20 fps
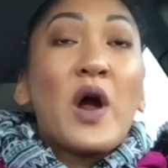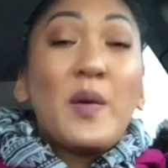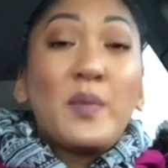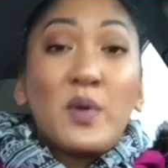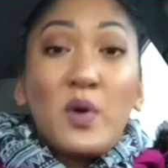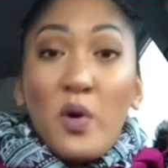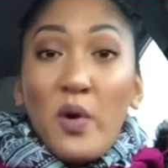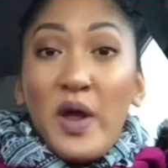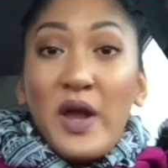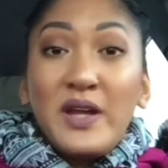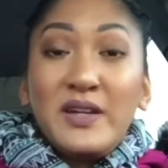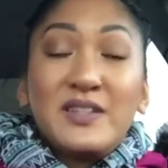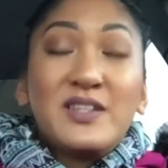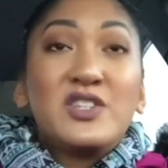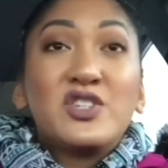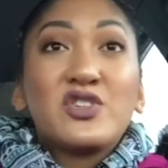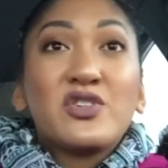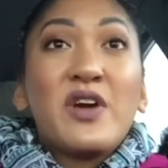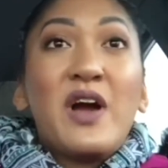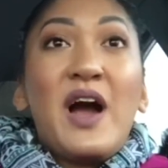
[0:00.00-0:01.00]
going to
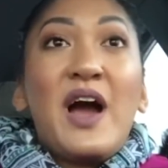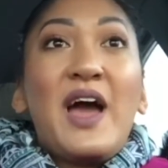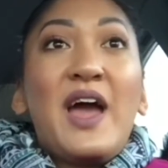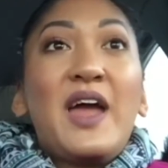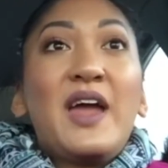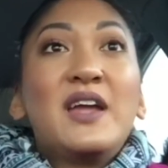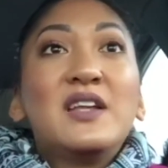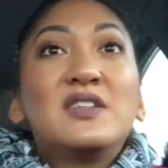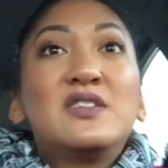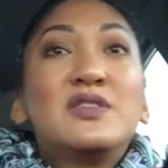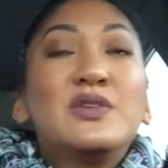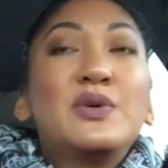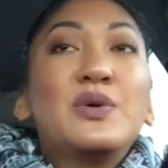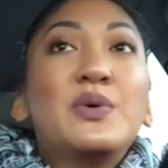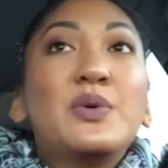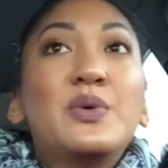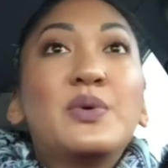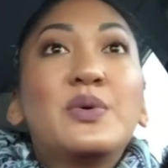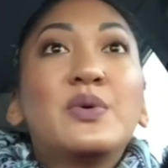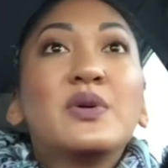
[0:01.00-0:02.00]
try to,
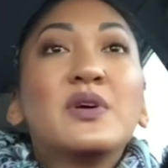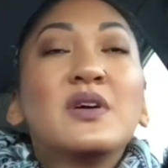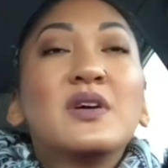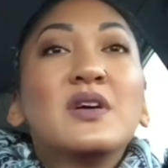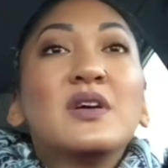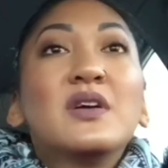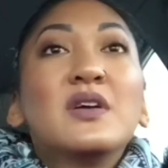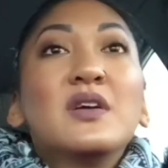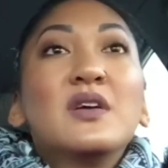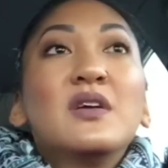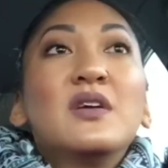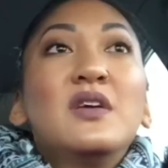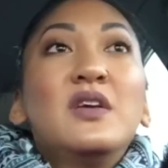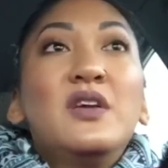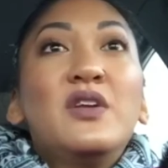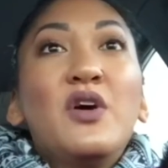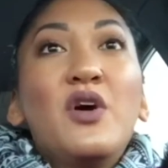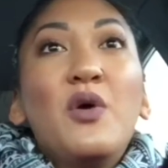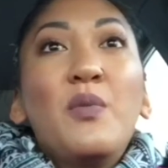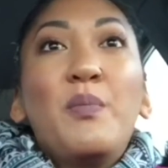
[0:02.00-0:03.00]
you
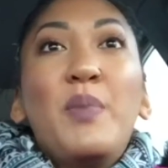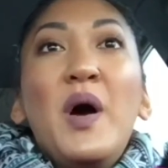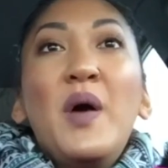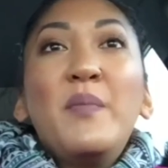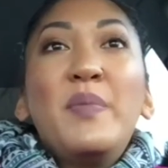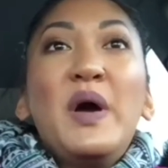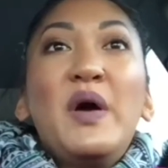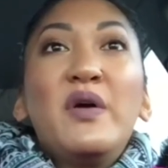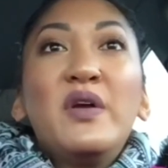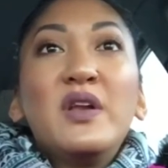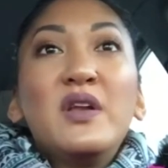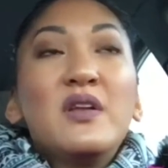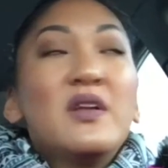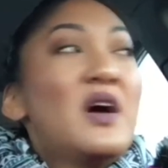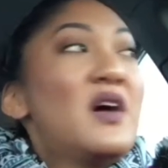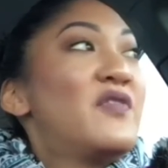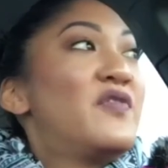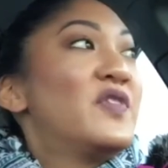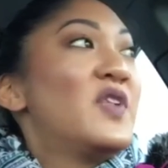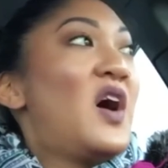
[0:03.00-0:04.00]
know, pump out
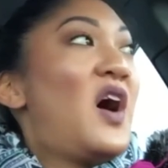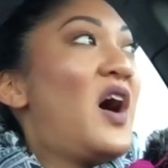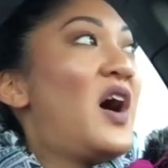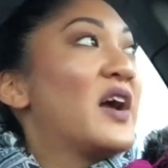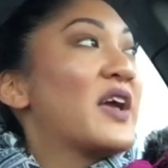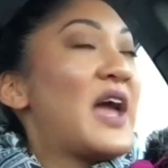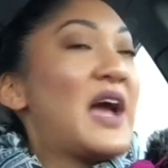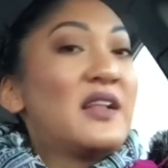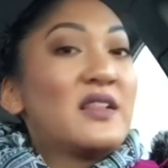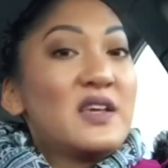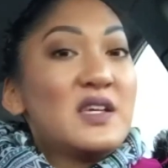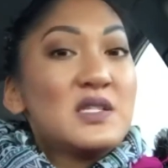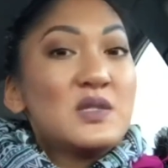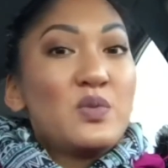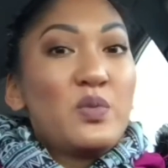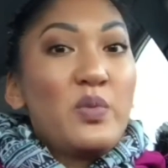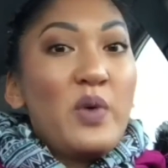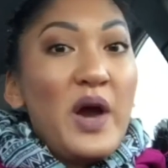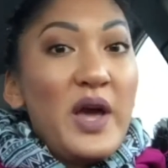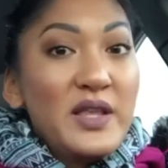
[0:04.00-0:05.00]
a vlog at least
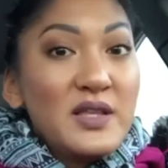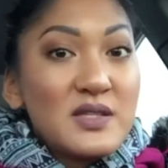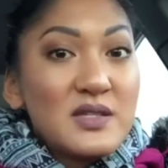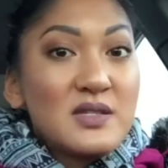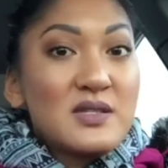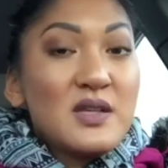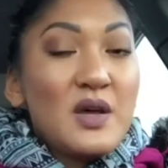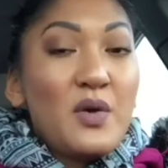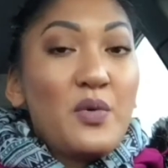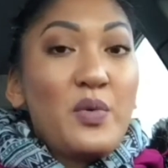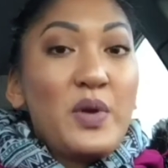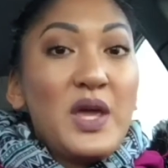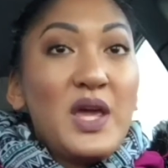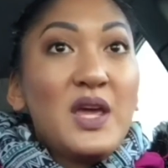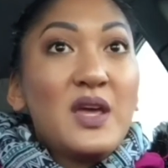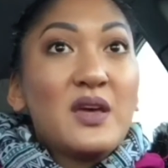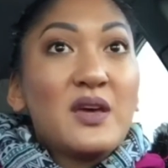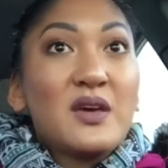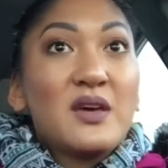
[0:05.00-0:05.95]
once a week.